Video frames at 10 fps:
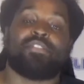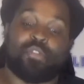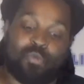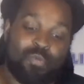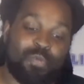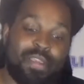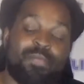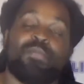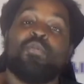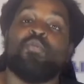So
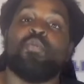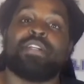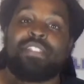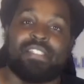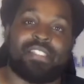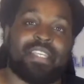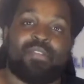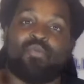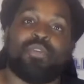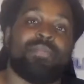people want to
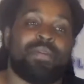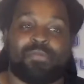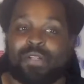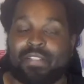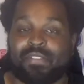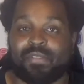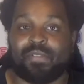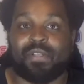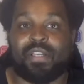see women wrestle.